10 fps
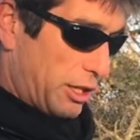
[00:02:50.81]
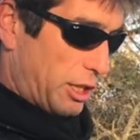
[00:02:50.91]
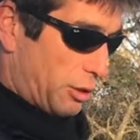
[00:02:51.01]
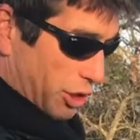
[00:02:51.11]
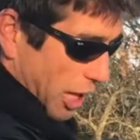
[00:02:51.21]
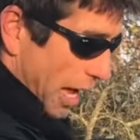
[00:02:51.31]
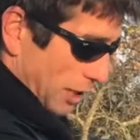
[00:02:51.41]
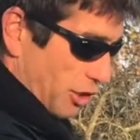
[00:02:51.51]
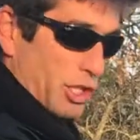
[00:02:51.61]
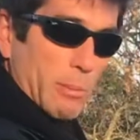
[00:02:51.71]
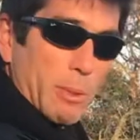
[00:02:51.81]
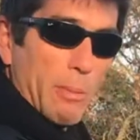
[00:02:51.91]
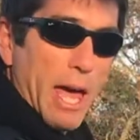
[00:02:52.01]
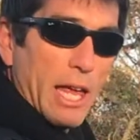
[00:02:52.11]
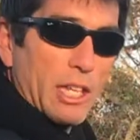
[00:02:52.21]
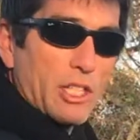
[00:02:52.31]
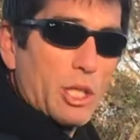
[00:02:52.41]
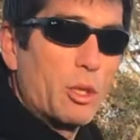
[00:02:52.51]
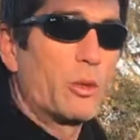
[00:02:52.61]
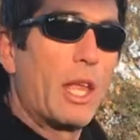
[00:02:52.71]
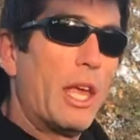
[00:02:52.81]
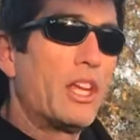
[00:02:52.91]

that you slide your sleeping pad into.